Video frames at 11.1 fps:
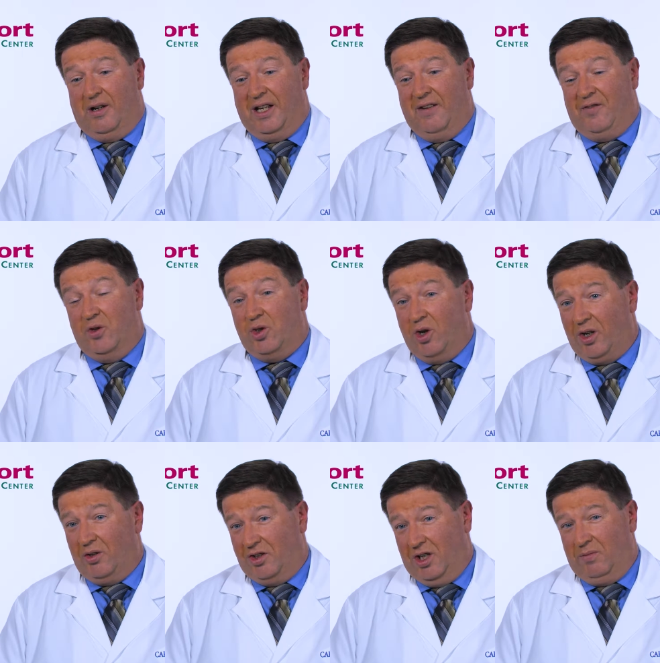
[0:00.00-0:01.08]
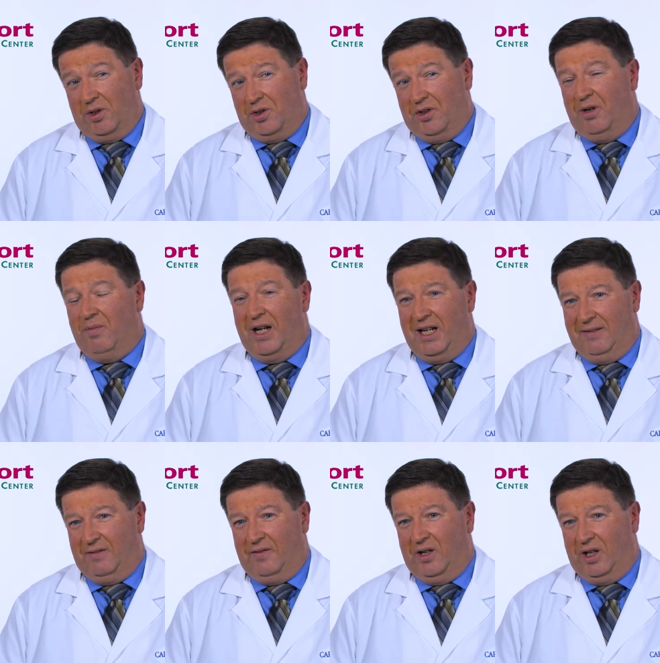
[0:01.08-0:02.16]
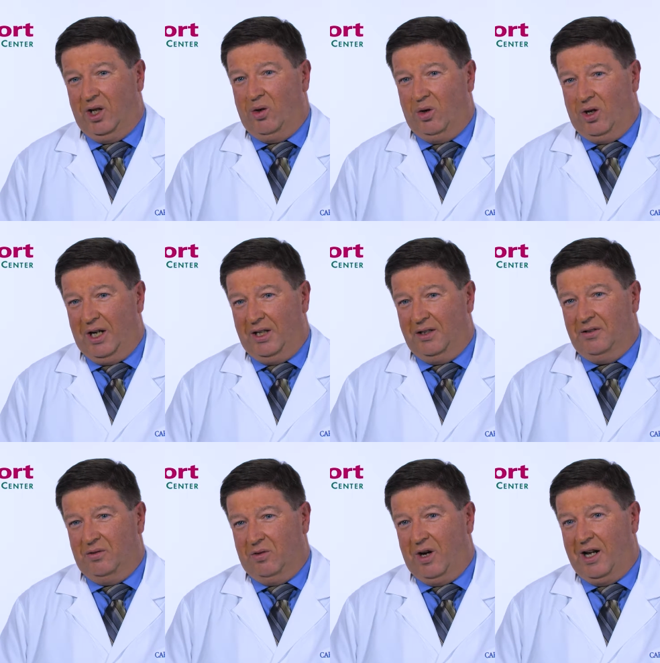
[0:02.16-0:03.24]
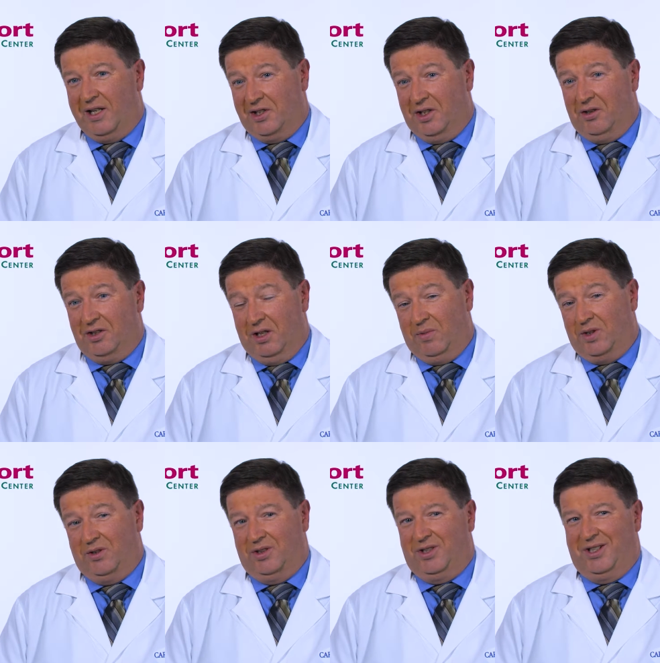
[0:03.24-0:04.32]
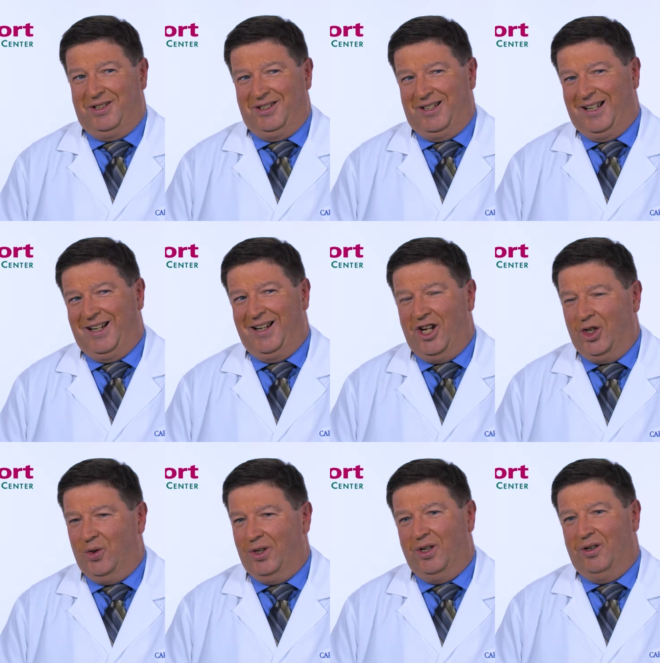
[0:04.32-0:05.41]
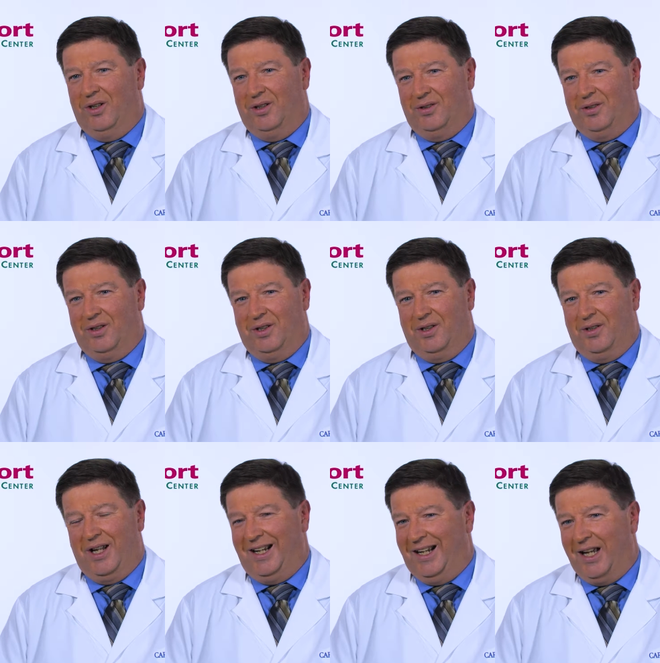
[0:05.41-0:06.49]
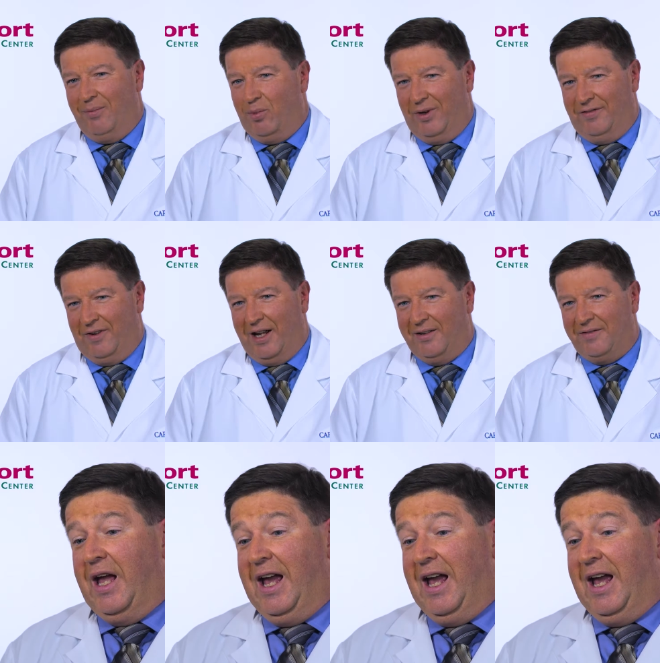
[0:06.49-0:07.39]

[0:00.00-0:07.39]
If you took your temperature, you might have a very low-grade rise in your temperature, such as like 100 or 99.5.